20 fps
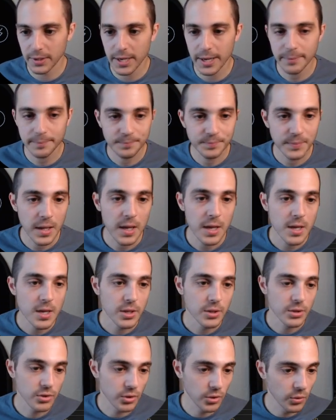okay?
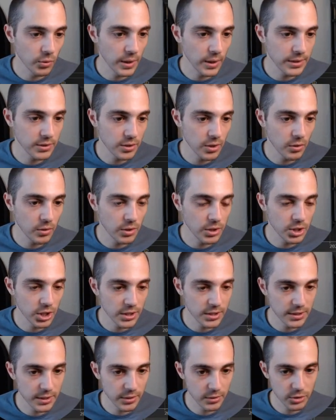So let's go
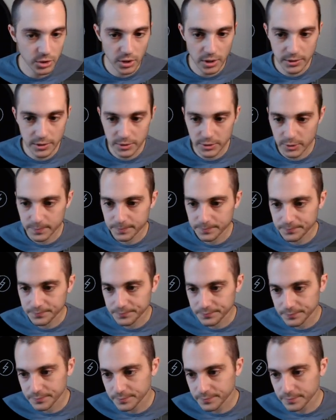adjust our charts.
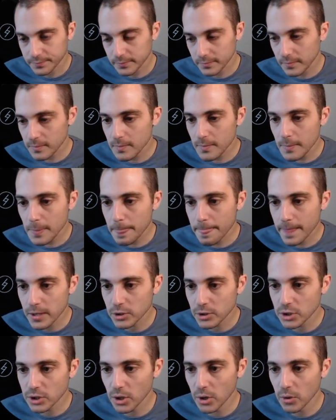
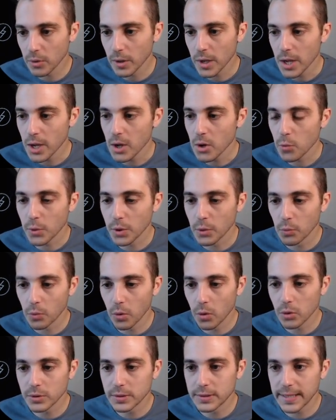So we
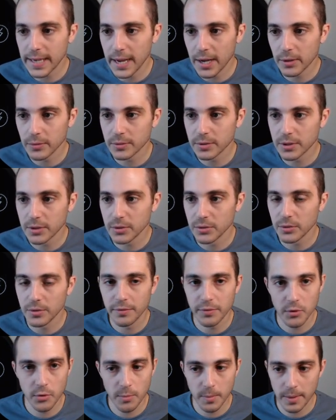rolled down to,
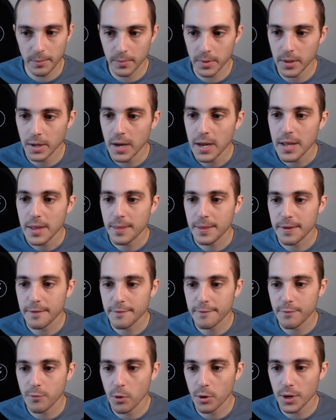if you remember, the
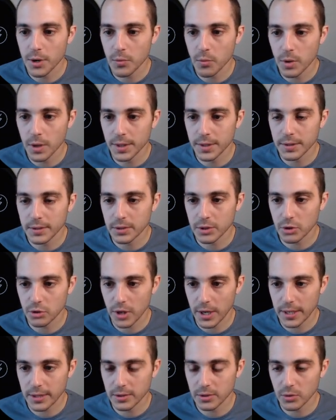41
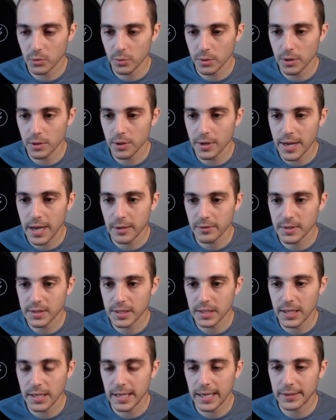strike. So we are now
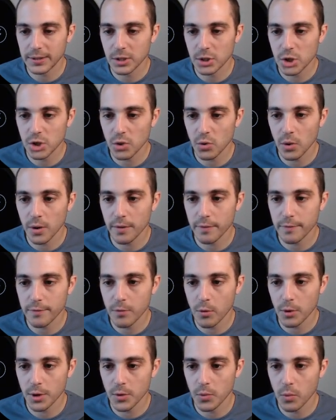sitting at the short
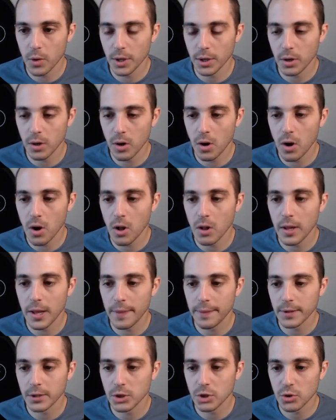41 call
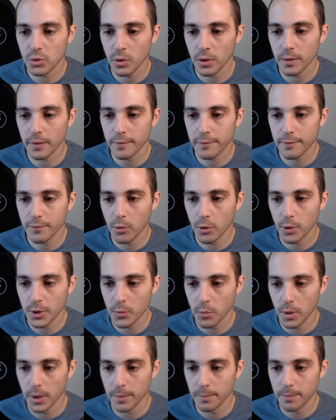and the short
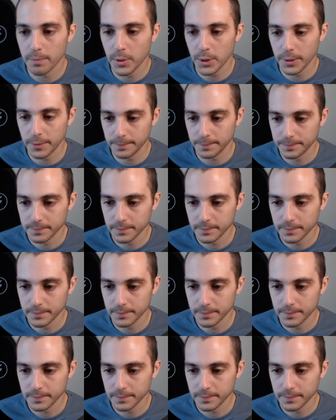41 put,